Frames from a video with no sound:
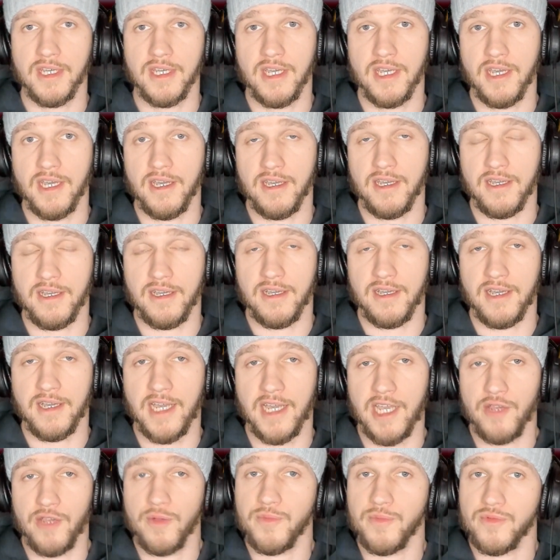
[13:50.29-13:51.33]

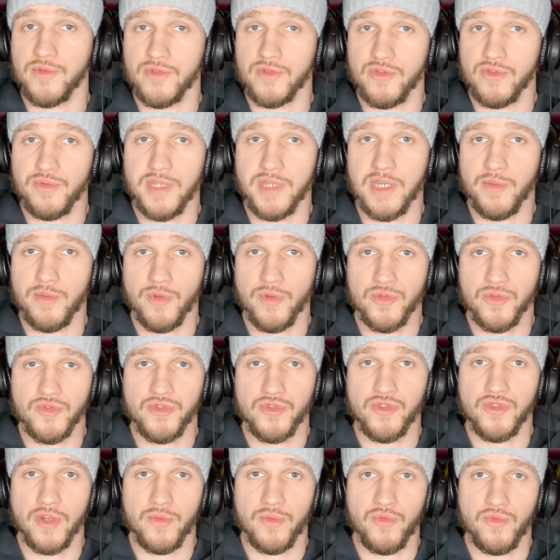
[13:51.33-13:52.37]
I hope to be able to
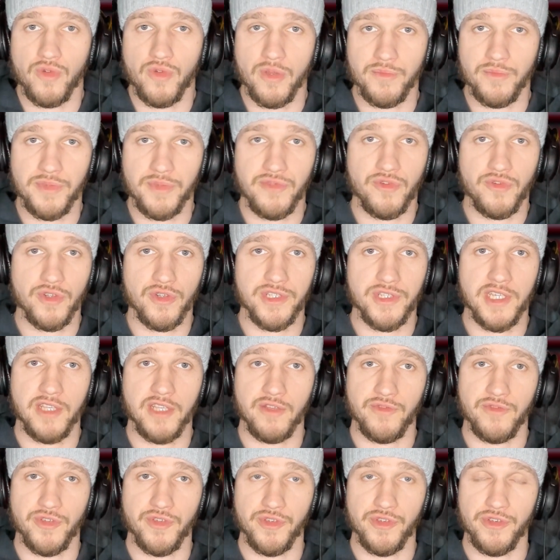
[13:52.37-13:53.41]
drop one before the end
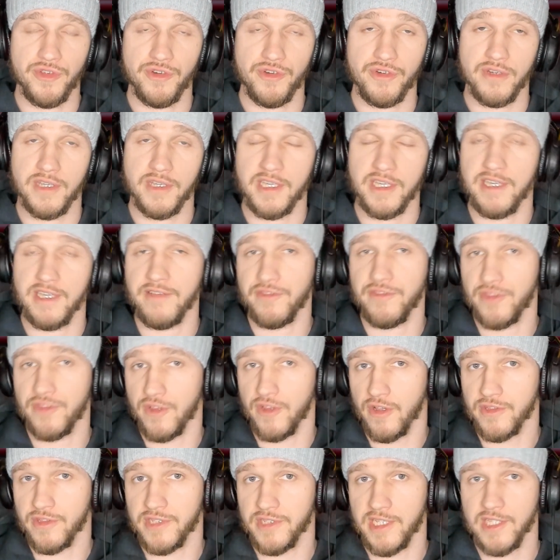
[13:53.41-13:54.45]
of the year. If
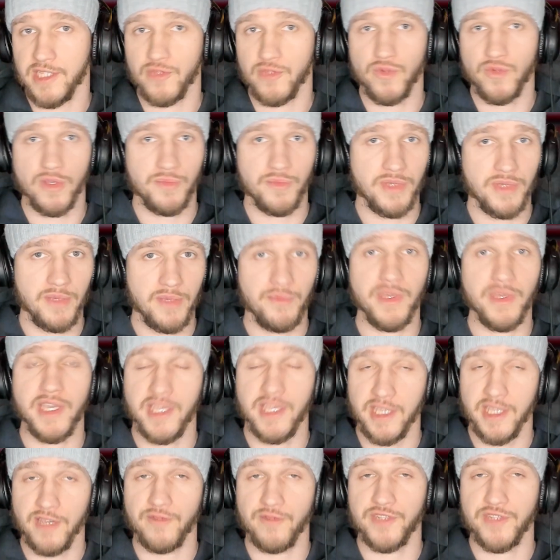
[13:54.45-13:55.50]
not, it will be
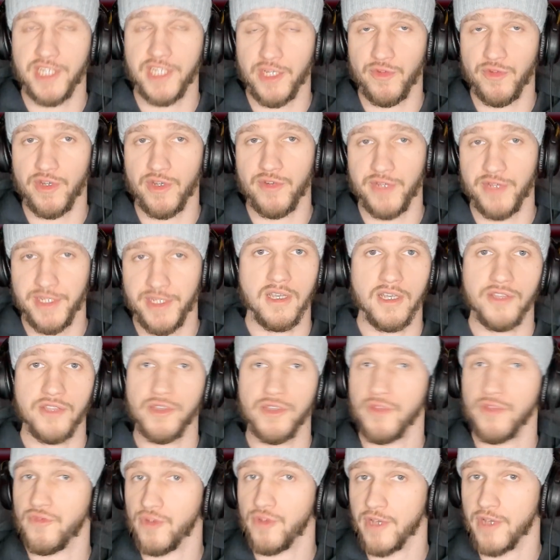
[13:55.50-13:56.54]
beginning of January.
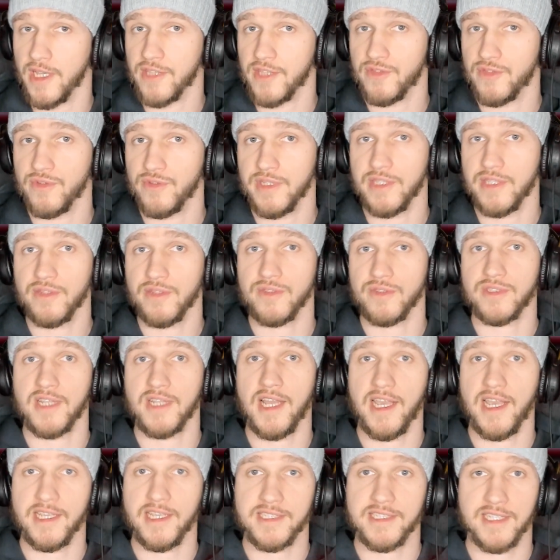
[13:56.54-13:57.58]
Don't forget to hit those
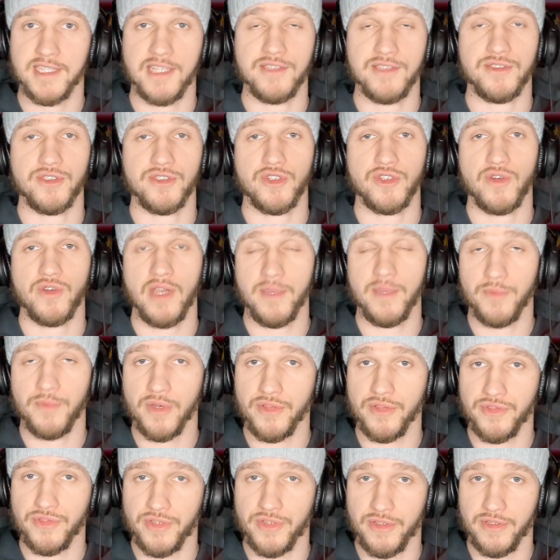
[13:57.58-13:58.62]
likes and subscribe
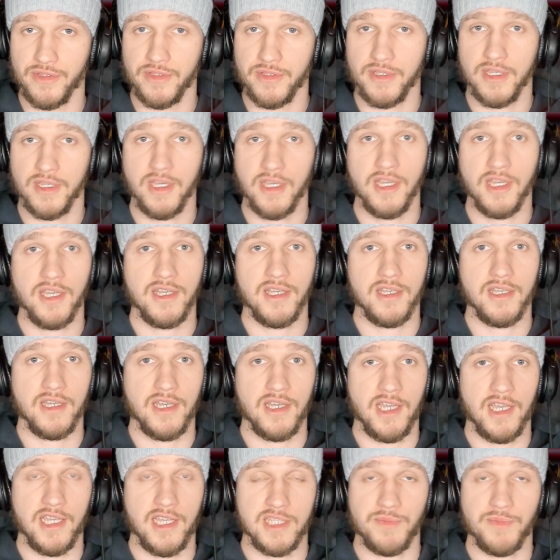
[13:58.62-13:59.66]
button,
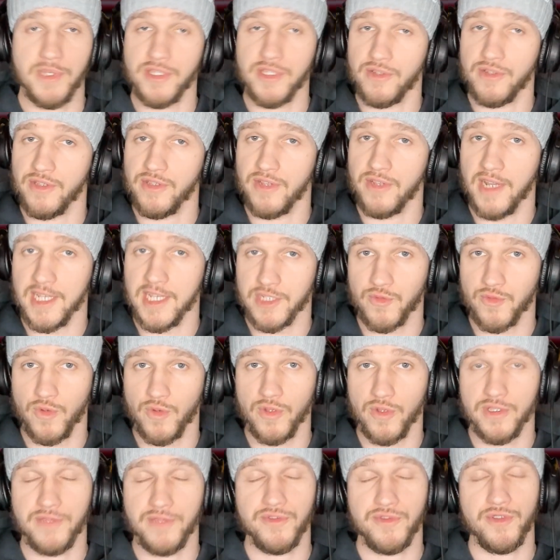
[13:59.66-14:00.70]
especially the last
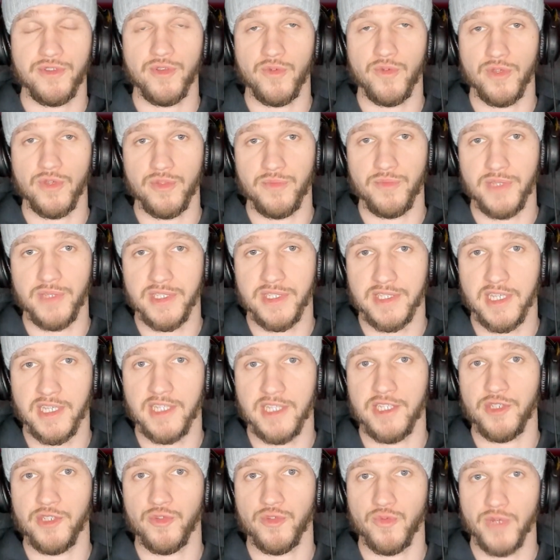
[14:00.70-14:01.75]
one if you don't want to miss
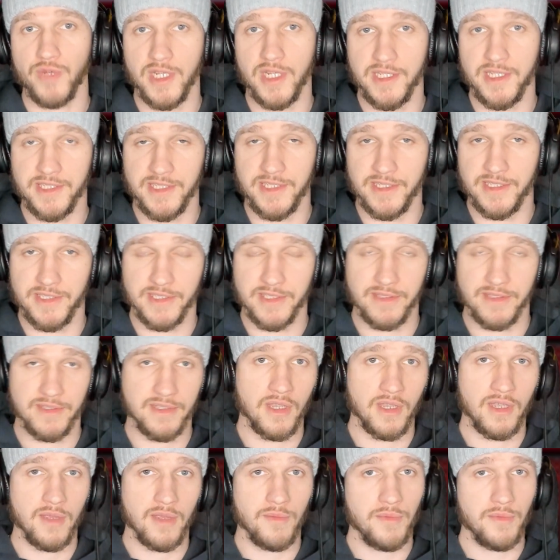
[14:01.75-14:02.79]
any new releases.
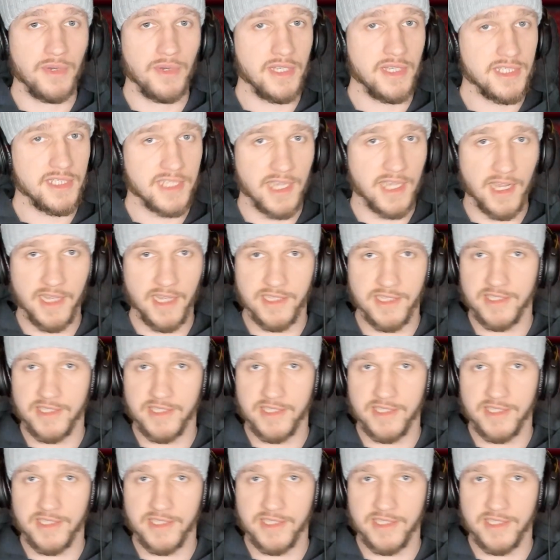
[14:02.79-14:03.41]
Please guys,